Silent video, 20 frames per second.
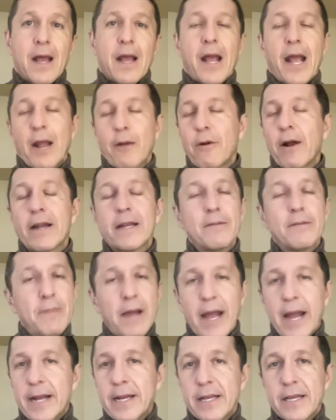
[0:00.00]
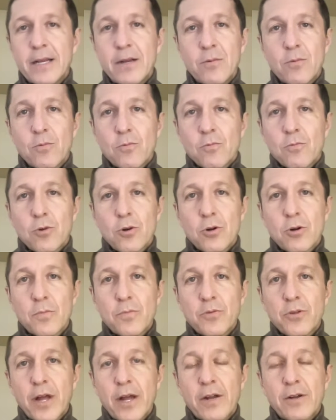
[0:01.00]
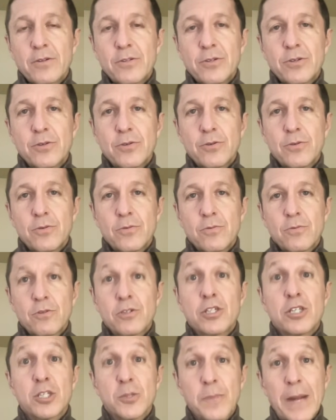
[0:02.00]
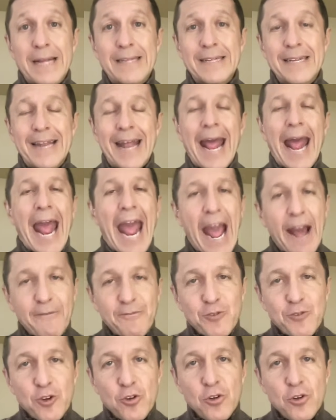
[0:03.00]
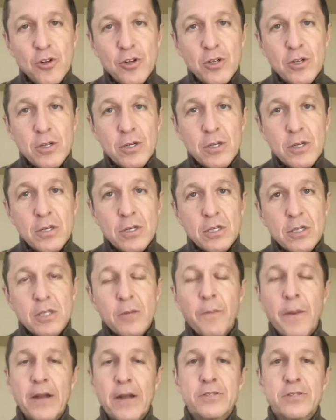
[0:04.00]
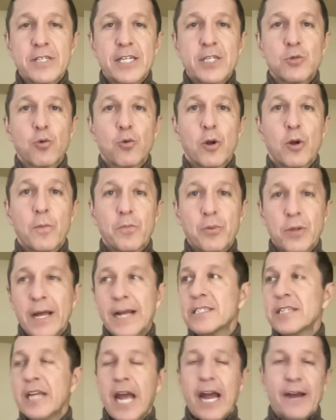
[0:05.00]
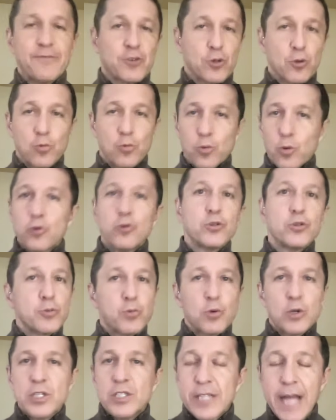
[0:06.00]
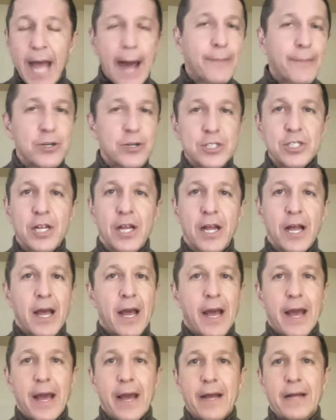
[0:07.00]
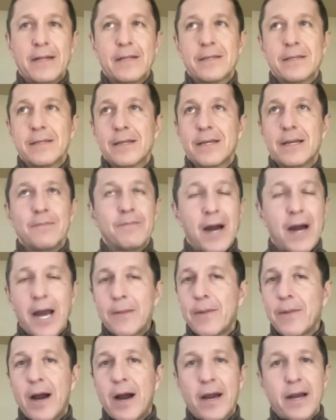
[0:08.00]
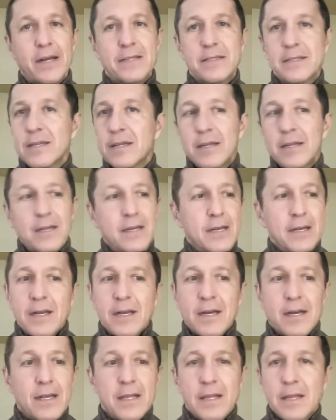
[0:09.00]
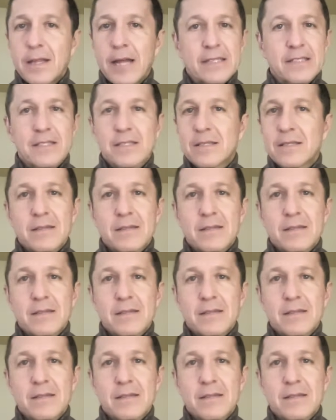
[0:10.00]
A-Rod and Manny were players who were suspended after the penalties were in place, after the rules were established. And in my mind, that